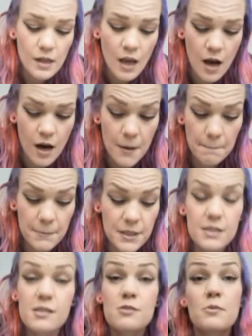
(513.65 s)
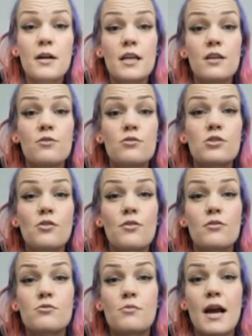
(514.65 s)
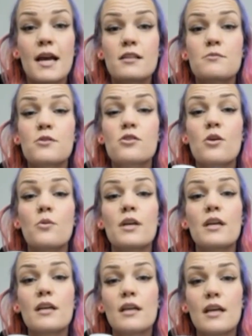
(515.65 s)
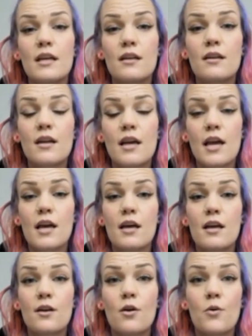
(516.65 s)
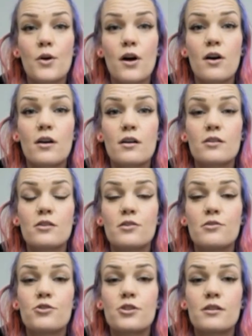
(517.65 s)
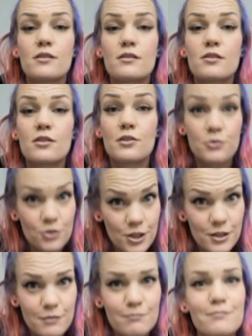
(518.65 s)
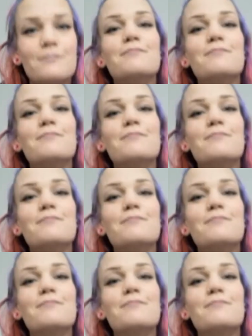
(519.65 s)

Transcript: But this is what I use. So those rags were soaking in an O&R dilution solution,